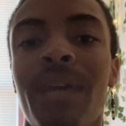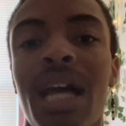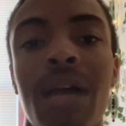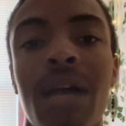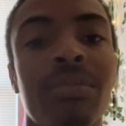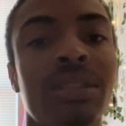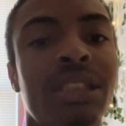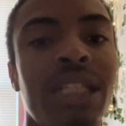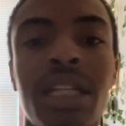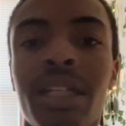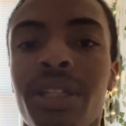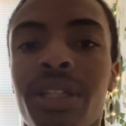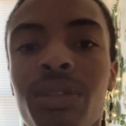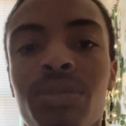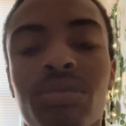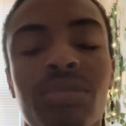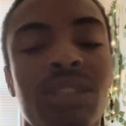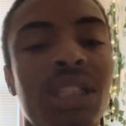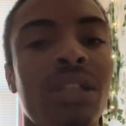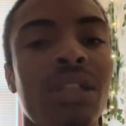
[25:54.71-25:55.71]
I'm telling
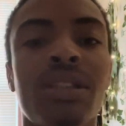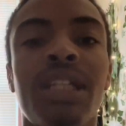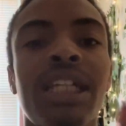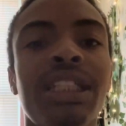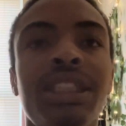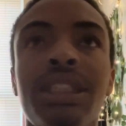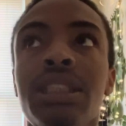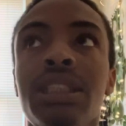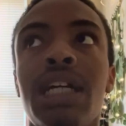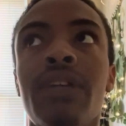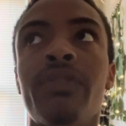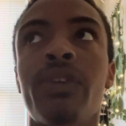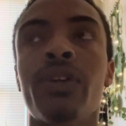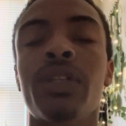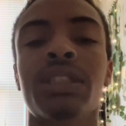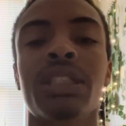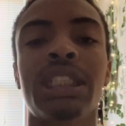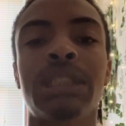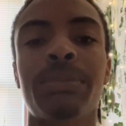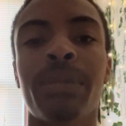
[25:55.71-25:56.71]
you. So let's just not
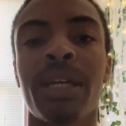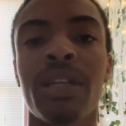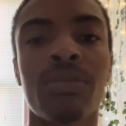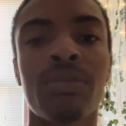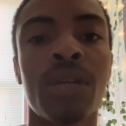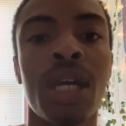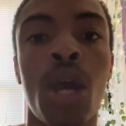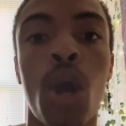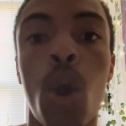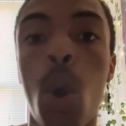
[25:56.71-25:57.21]
focus on these men.